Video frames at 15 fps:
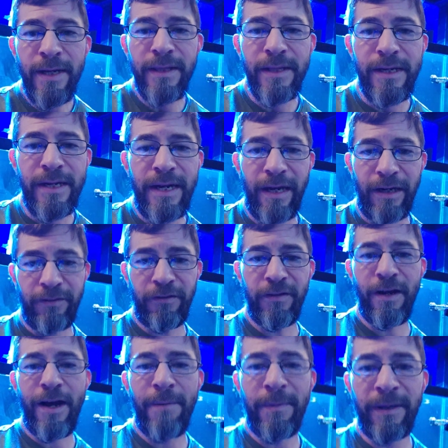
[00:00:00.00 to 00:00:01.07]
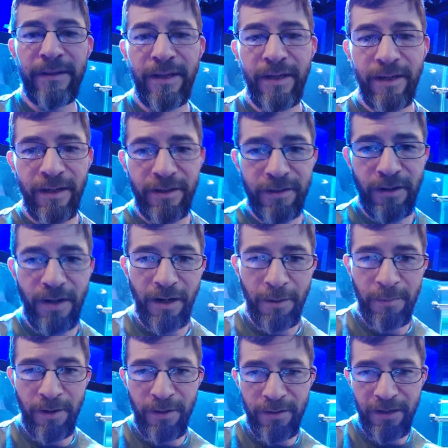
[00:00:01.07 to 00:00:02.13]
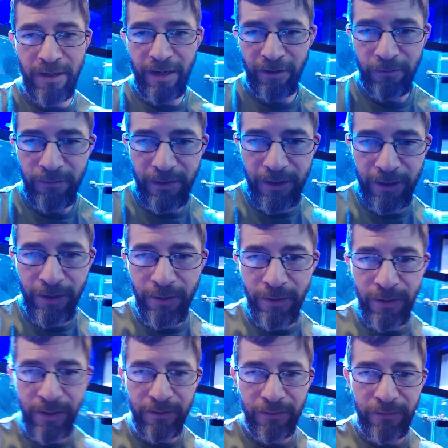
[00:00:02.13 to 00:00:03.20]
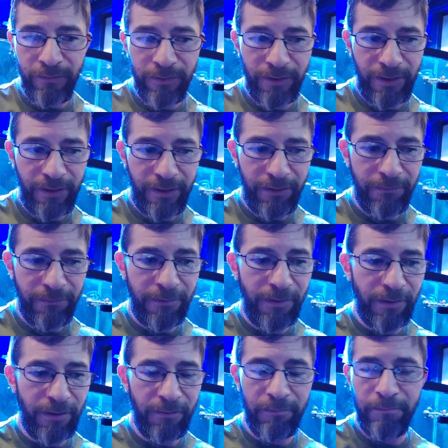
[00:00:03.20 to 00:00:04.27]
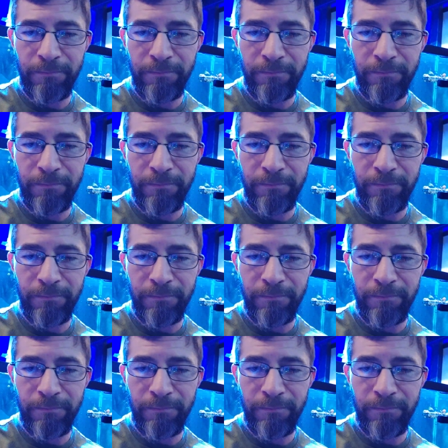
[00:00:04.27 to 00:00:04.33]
the next topic that I'm going to talk about in the next video is very, very